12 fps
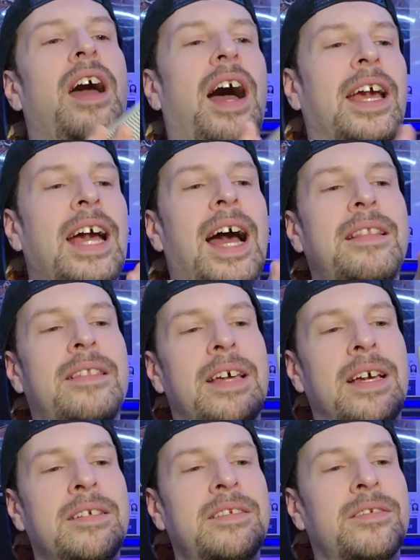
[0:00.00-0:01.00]
I got
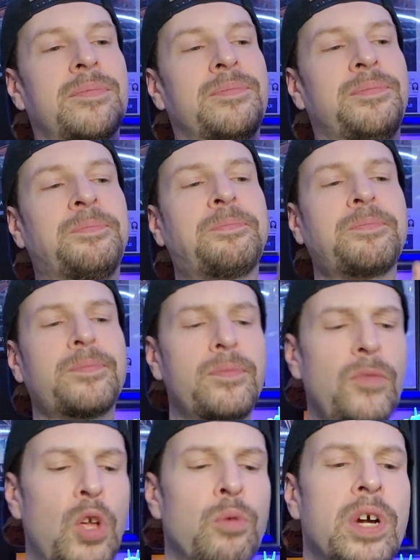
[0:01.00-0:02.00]
this,
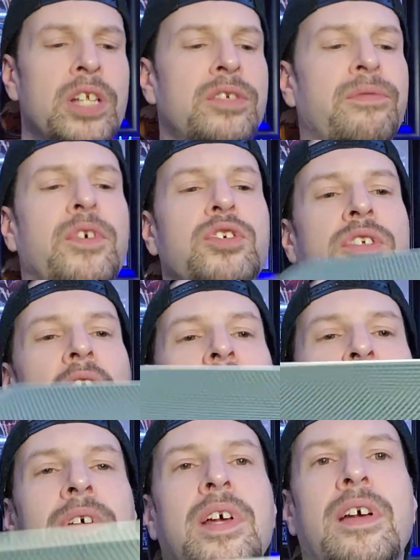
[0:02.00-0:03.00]
which, first
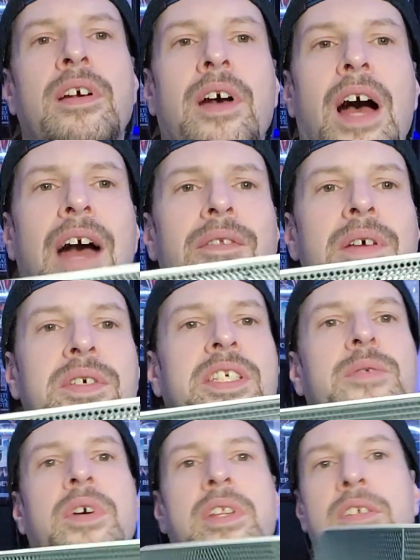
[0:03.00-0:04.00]
off, I've never
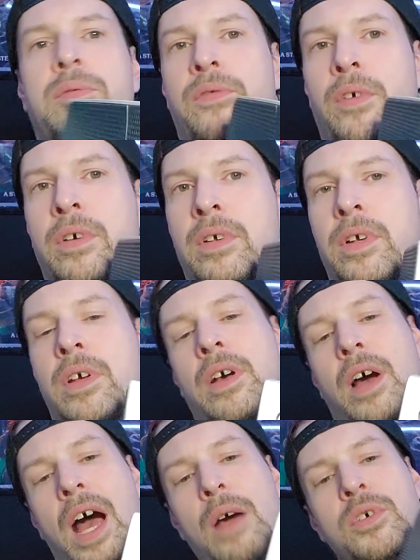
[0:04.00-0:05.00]
seen one of these before.
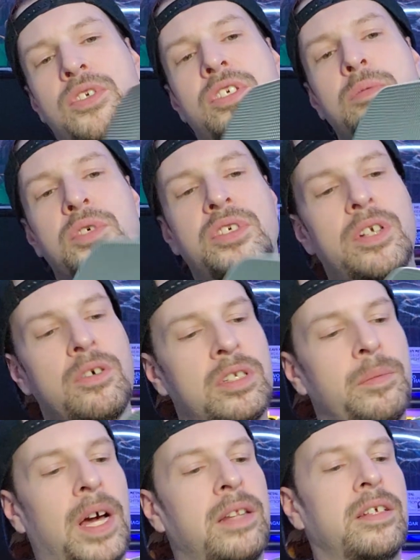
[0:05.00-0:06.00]
I was super stoked
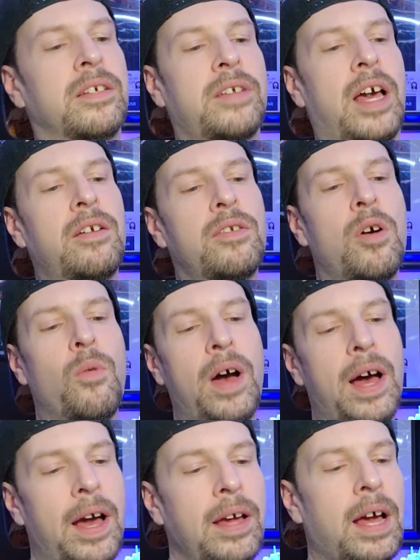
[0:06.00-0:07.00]
about this. I don't know
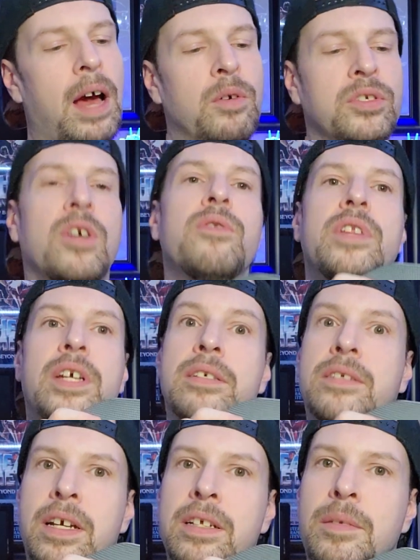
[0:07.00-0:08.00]
why I was overly
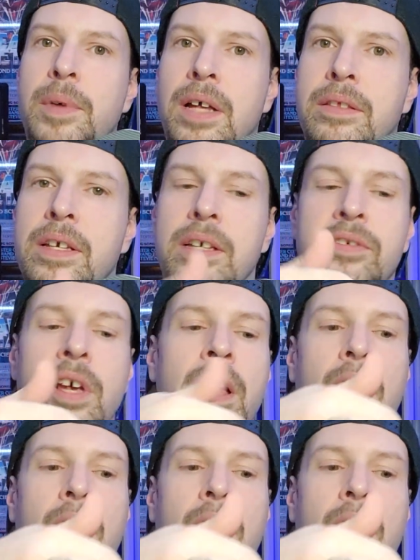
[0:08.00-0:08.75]
excited about this.